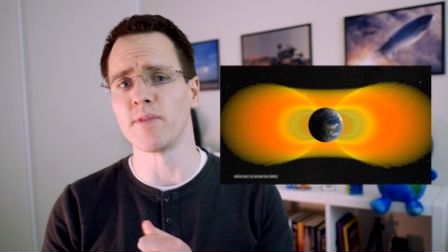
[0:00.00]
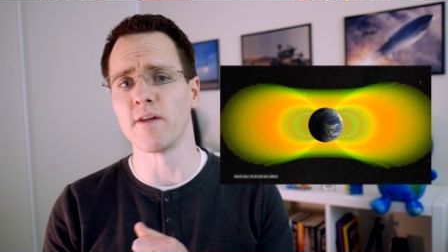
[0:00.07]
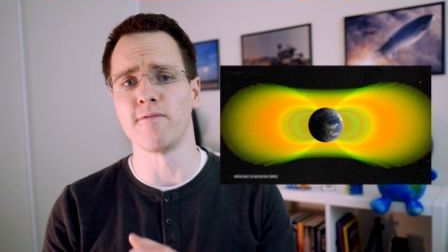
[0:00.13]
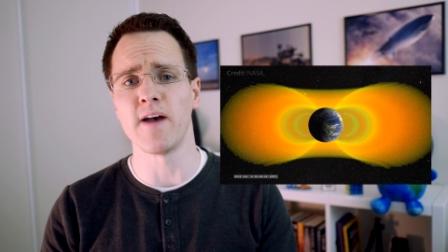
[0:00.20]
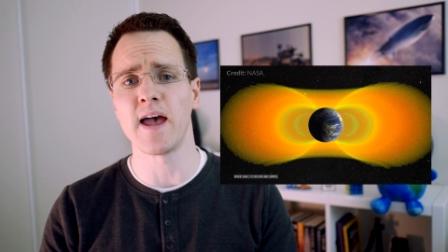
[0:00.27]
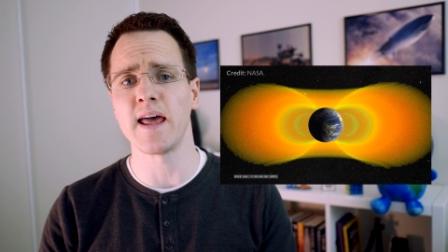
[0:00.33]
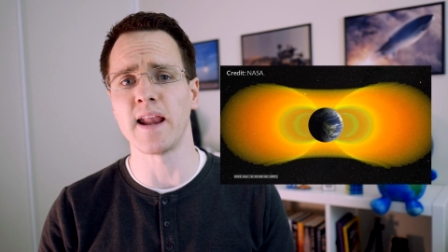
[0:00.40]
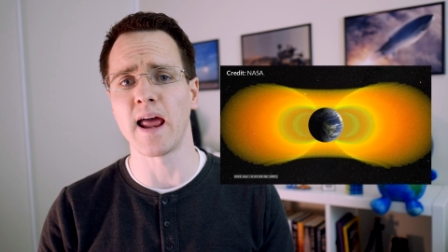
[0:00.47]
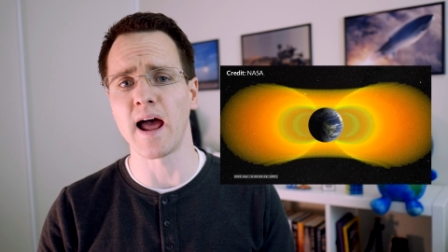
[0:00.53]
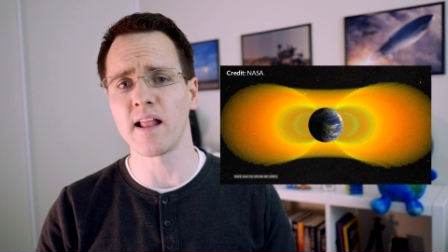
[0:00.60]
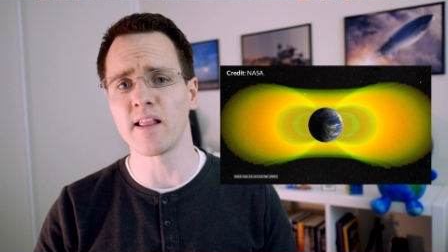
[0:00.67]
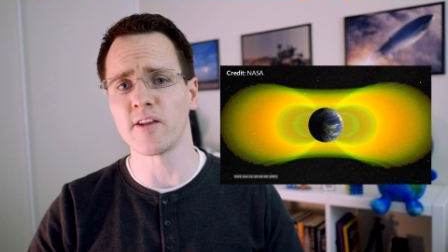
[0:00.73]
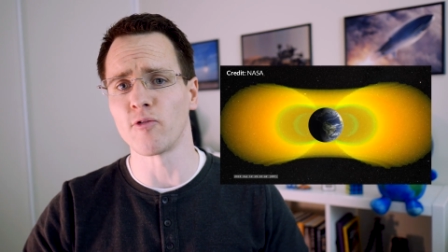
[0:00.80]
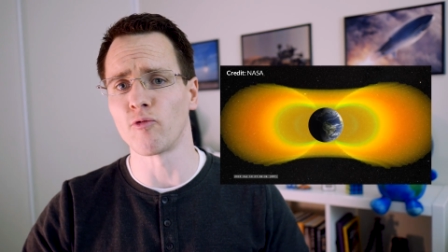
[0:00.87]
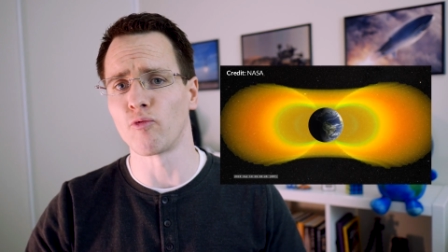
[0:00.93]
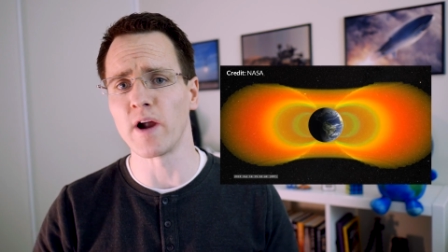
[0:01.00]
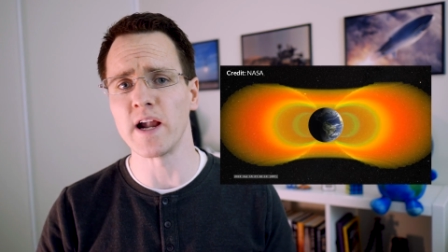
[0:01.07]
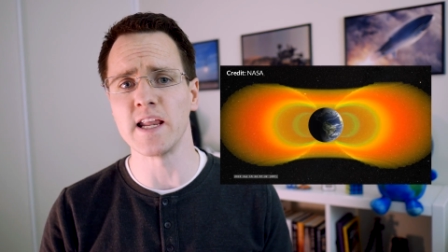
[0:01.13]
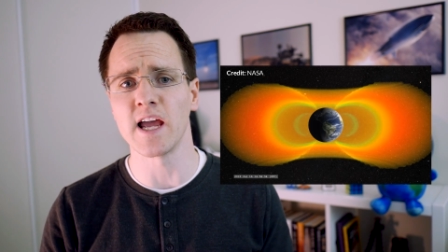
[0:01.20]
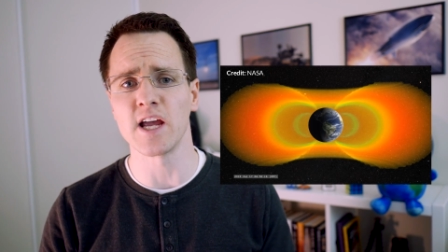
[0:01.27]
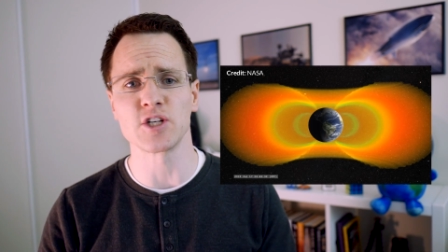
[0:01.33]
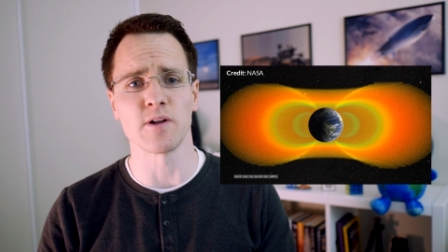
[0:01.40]
the Van Allen
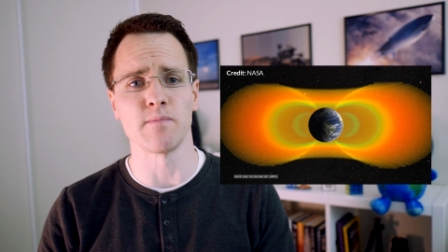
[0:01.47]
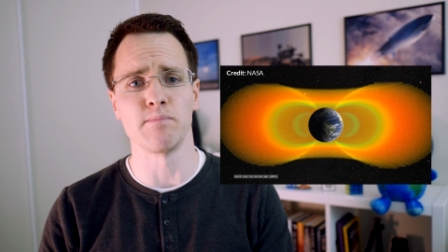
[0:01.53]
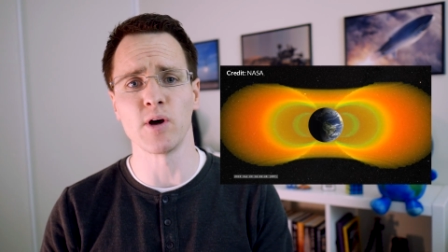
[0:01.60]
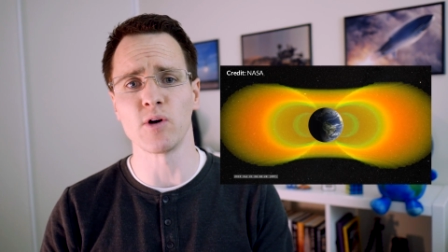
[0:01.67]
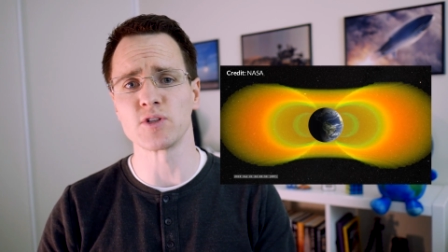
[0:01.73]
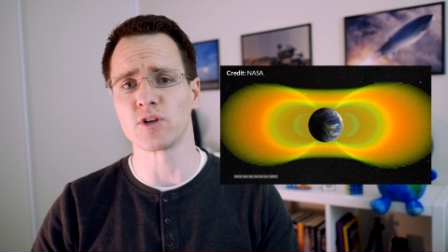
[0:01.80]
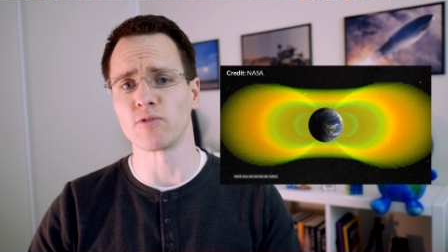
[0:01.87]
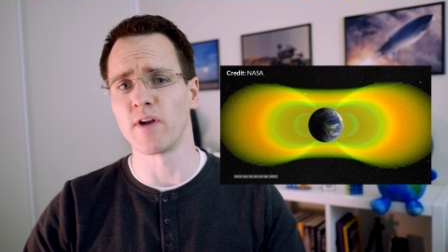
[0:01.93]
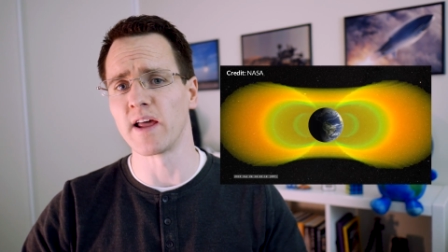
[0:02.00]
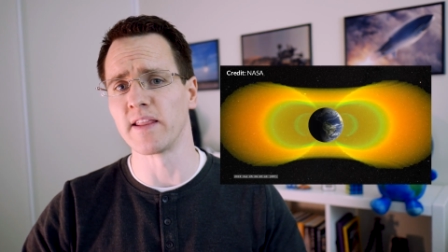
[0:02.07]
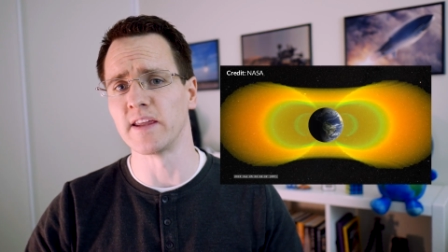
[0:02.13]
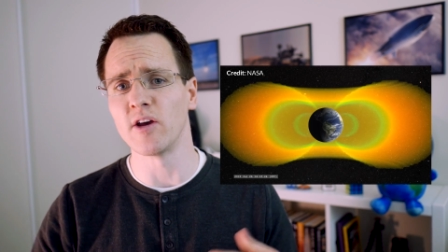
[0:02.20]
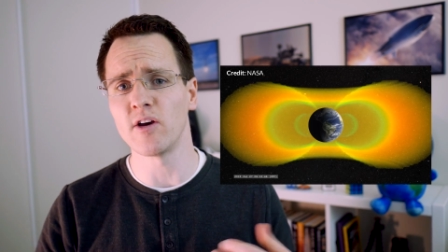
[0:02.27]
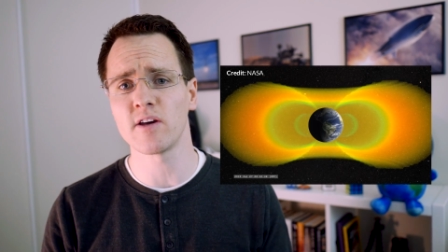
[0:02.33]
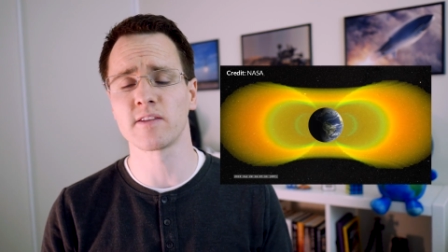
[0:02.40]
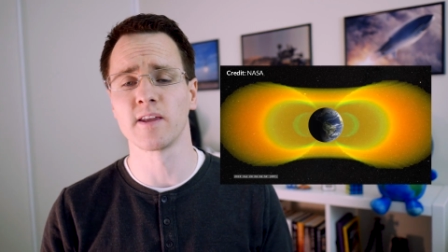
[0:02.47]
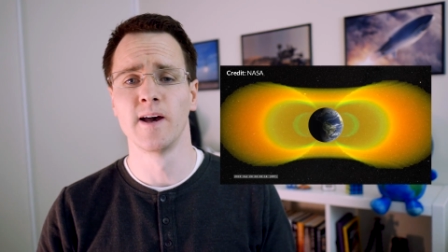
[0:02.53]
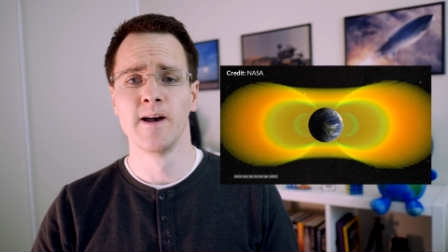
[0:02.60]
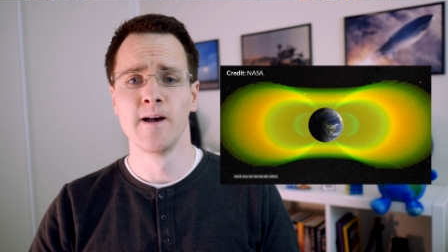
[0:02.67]
radiation belts around the Earth